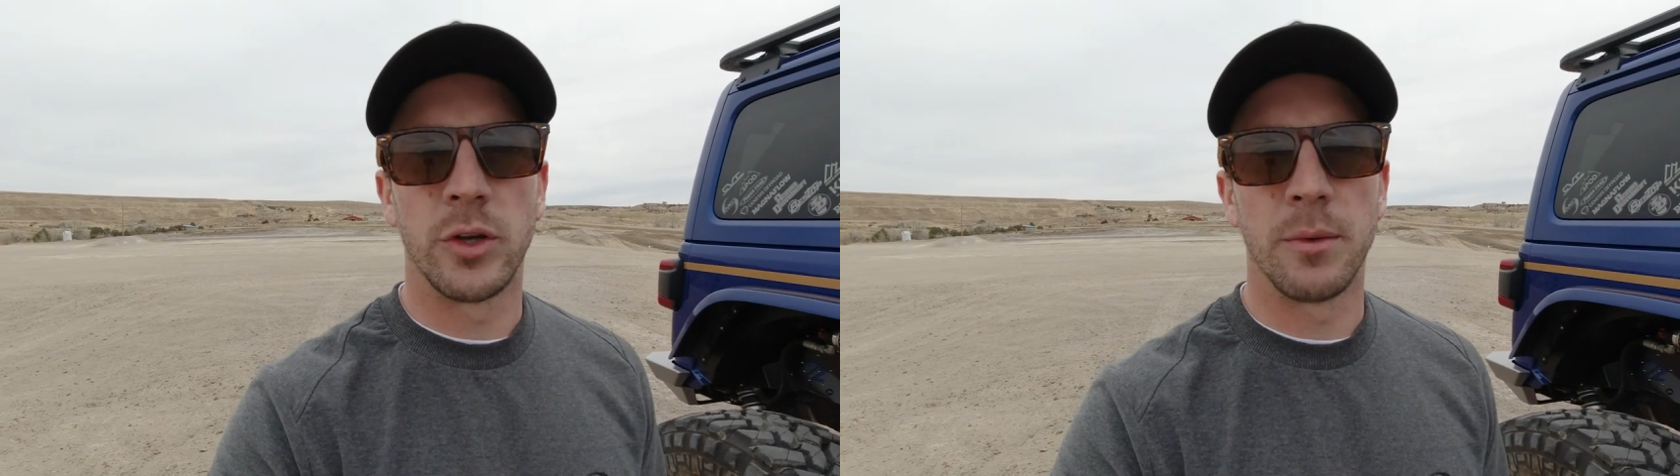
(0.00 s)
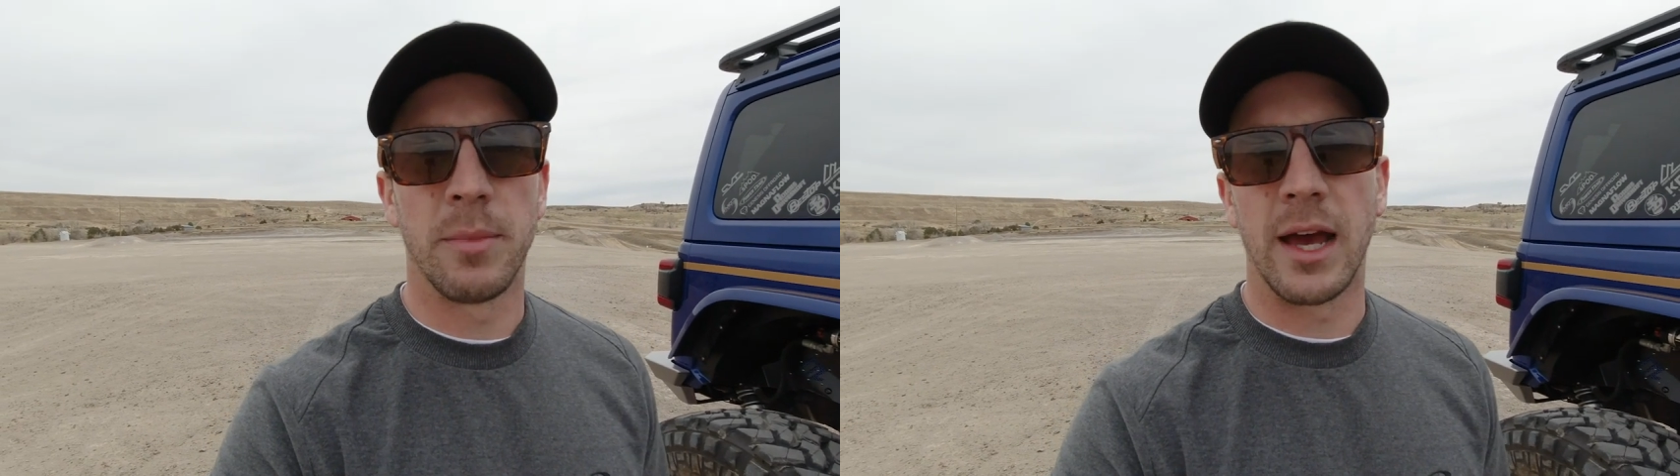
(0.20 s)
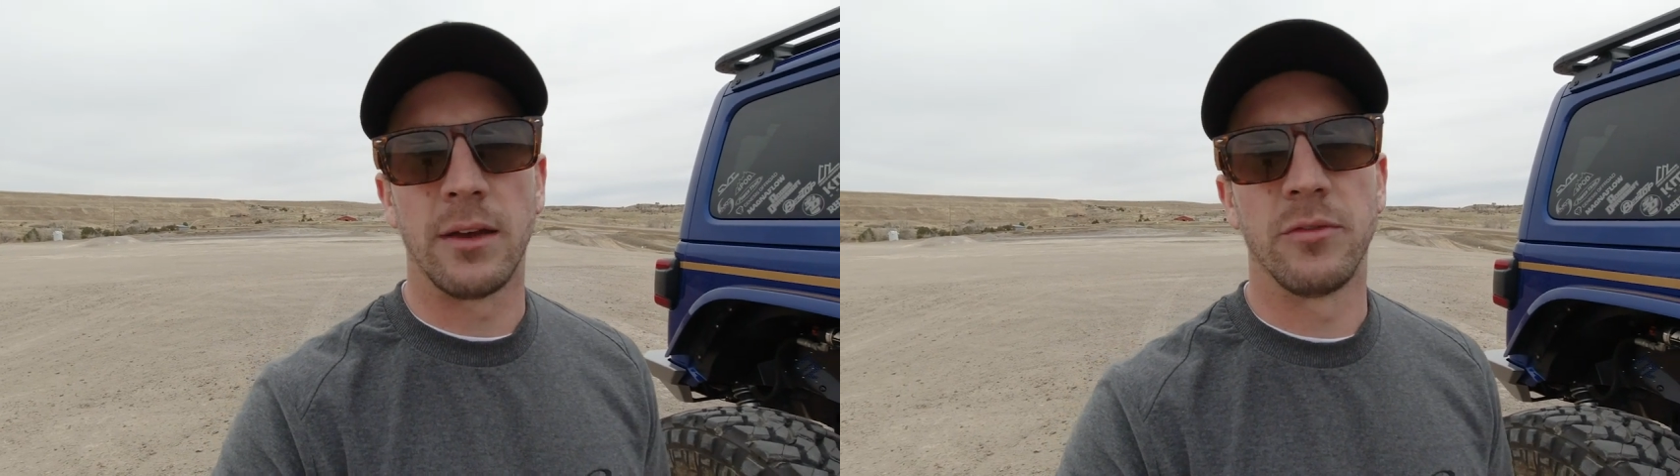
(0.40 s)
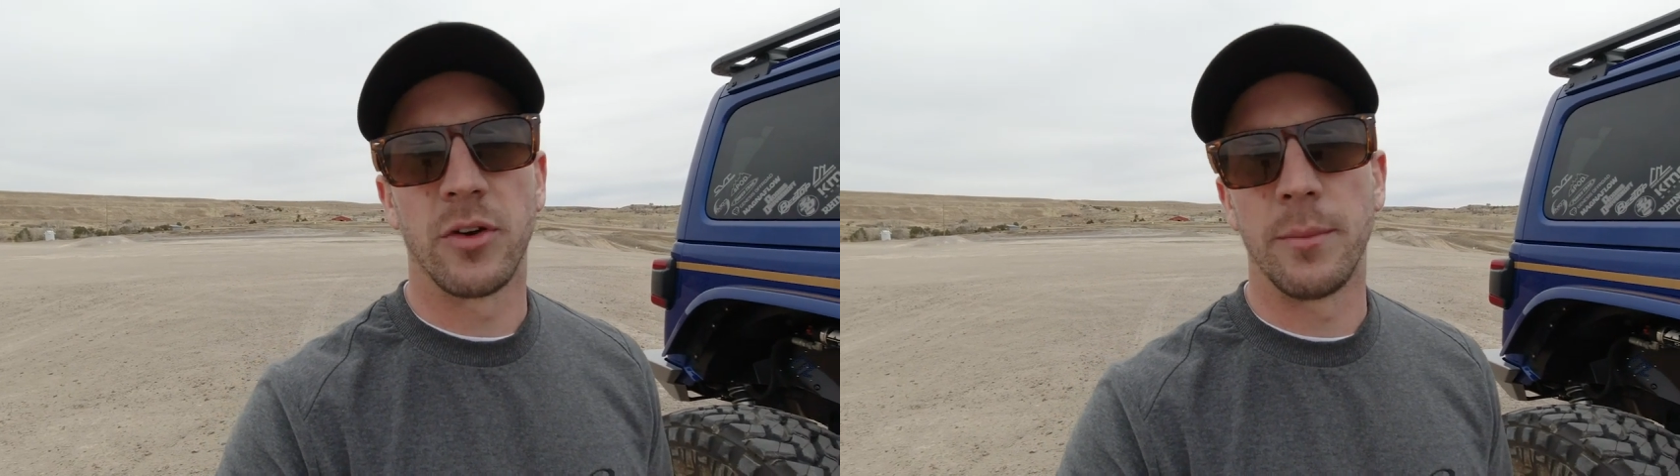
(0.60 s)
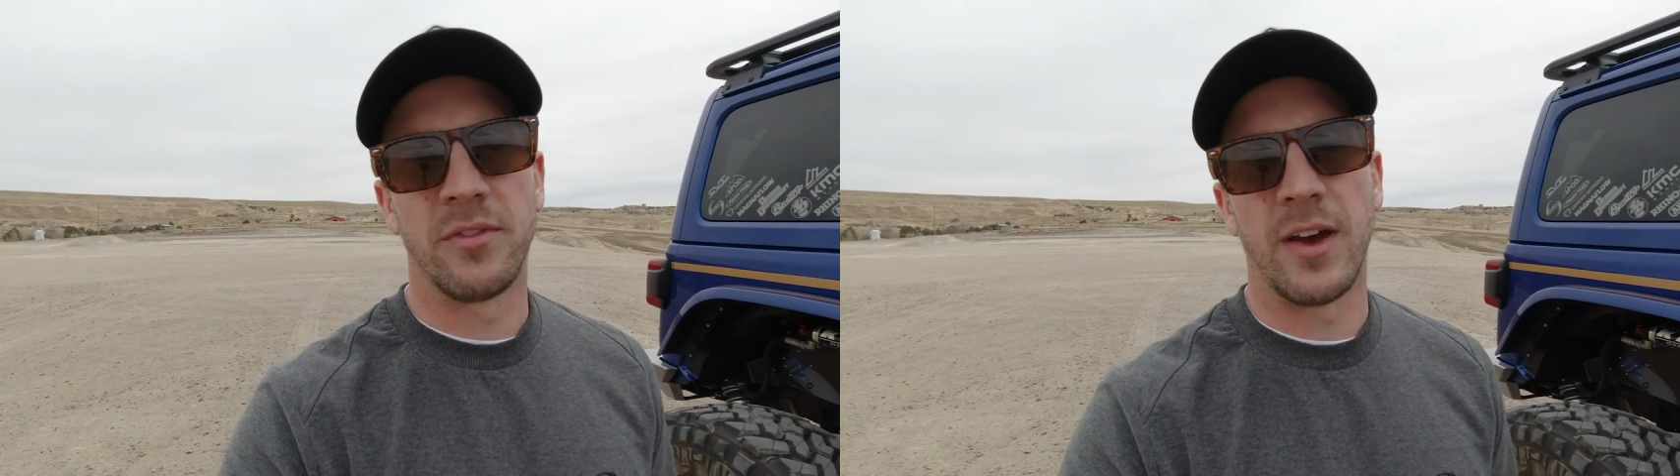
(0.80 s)
can buy
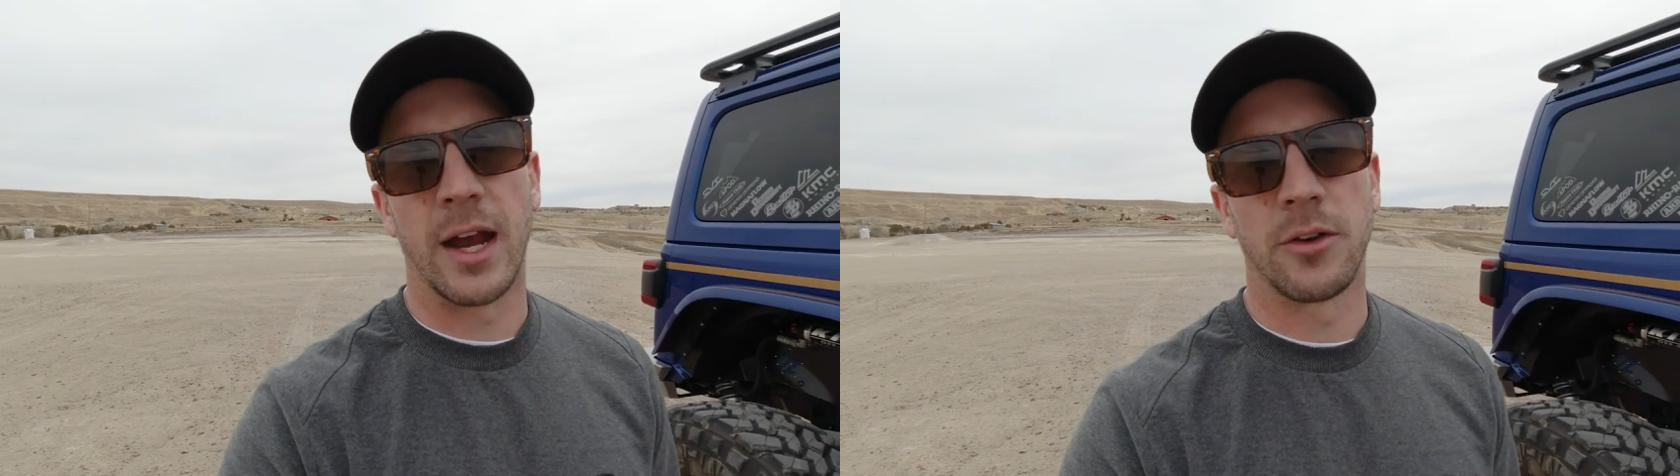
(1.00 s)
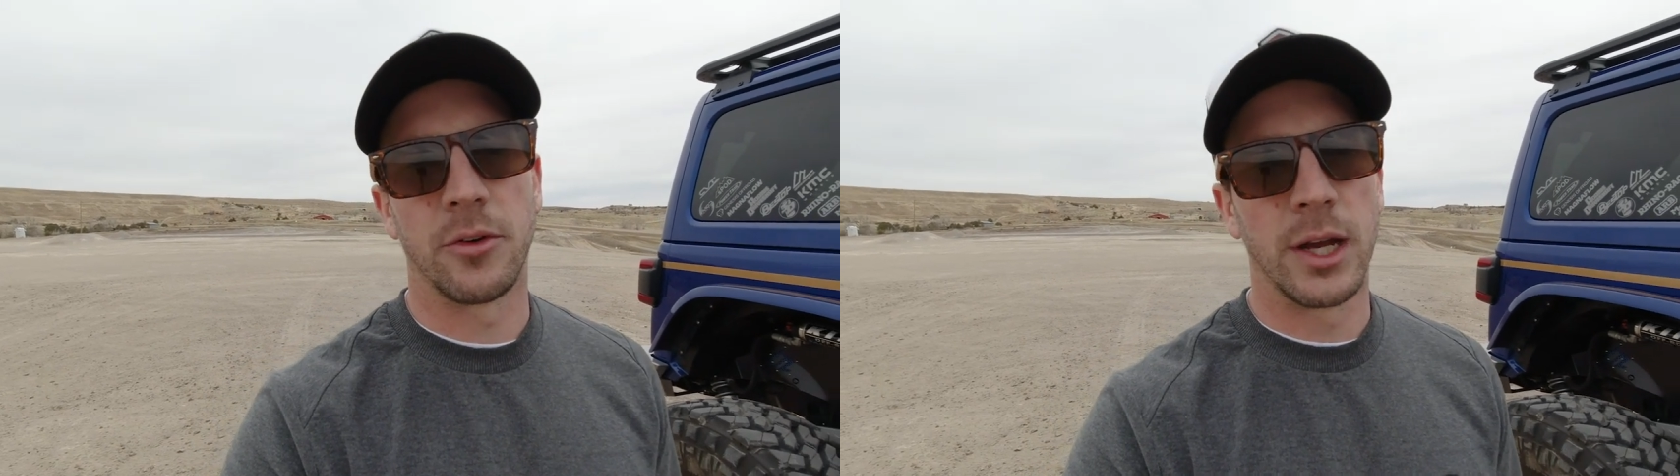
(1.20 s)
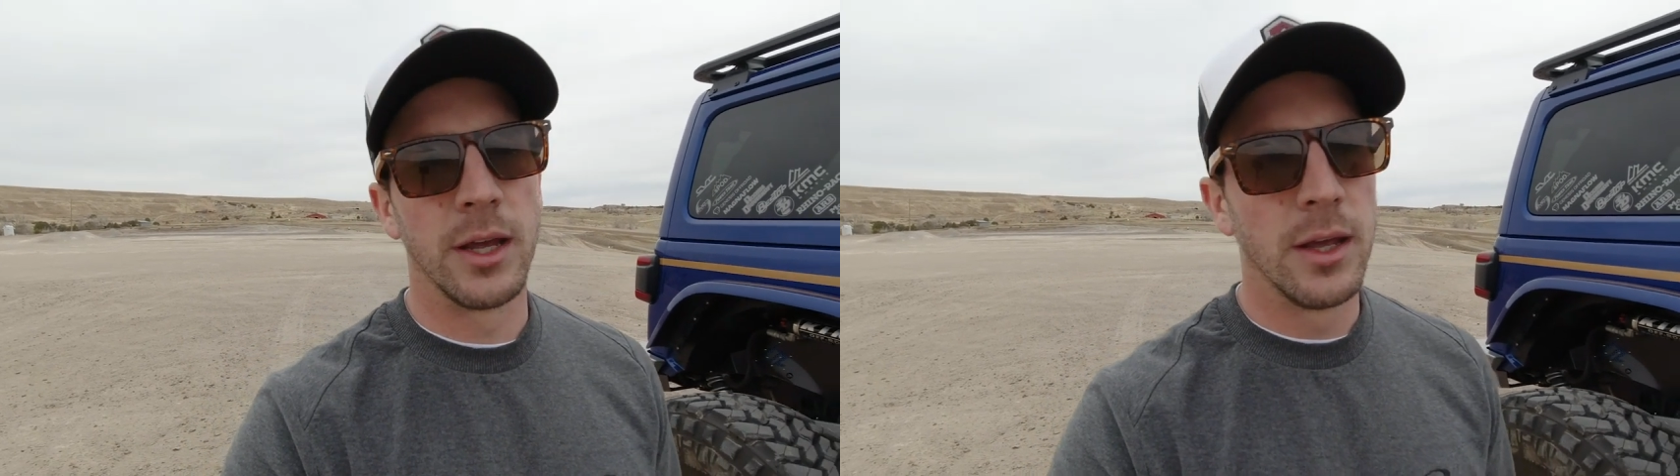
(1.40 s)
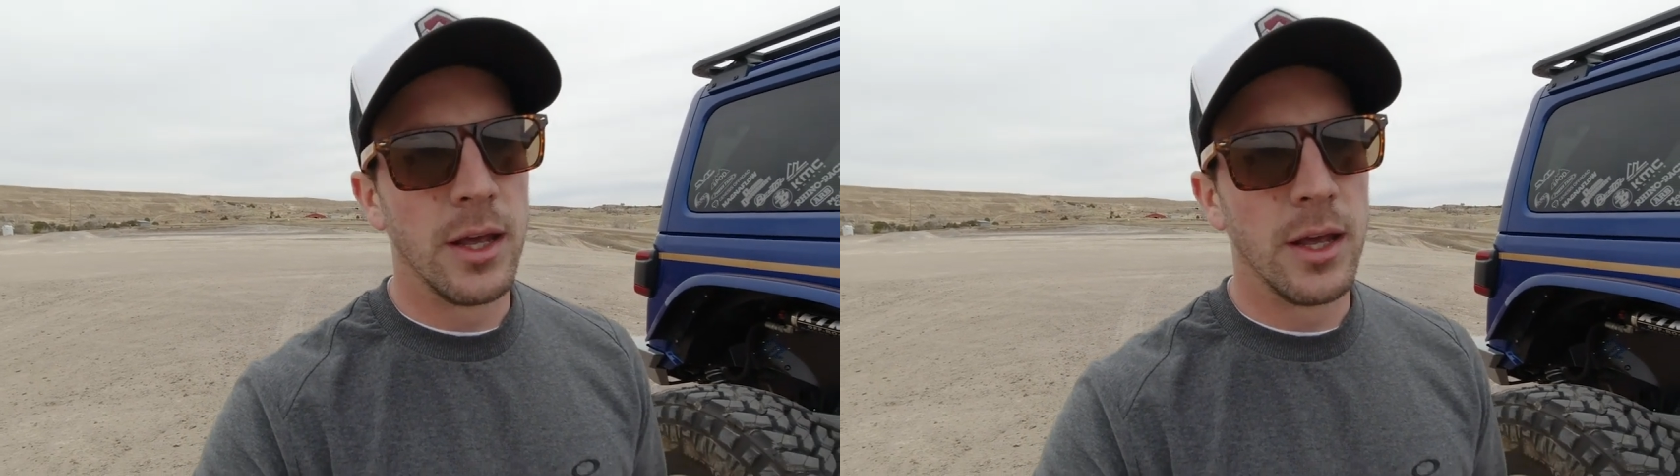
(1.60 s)
from the factory.